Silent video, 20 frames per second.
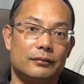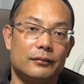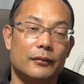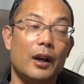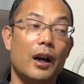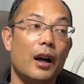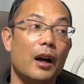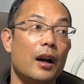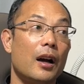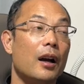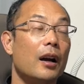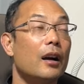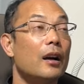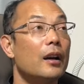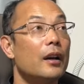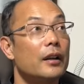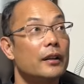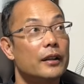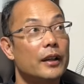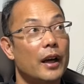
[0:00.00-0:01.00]

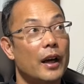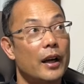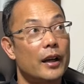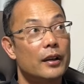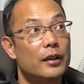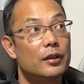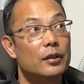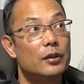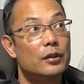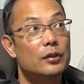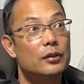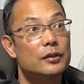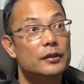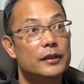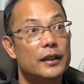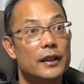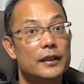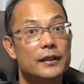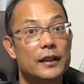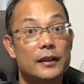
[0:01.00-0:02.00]
Can you
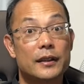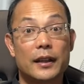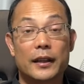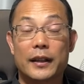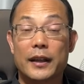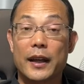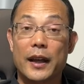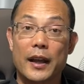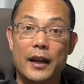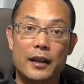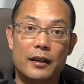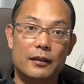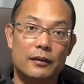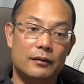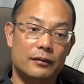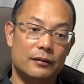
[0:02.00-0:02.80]
say that again?